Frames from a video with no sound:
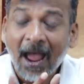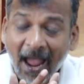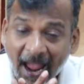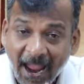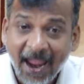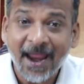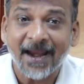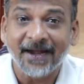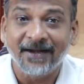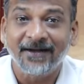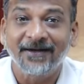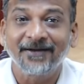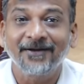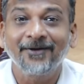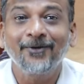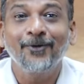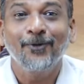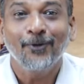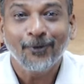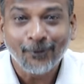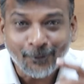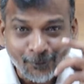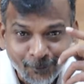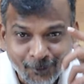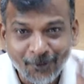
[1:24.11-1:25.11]
and
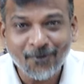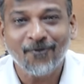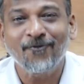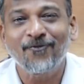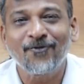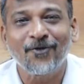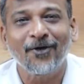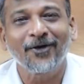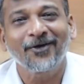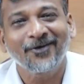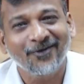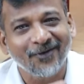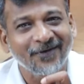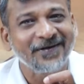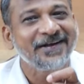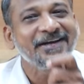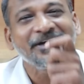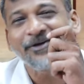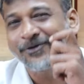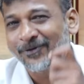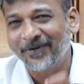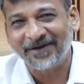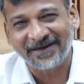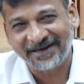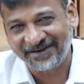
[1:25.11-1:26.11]
look for
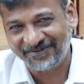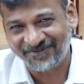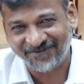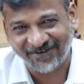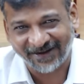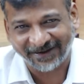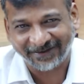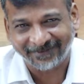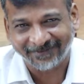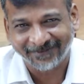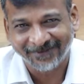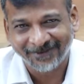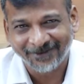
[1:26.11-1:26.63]
2025.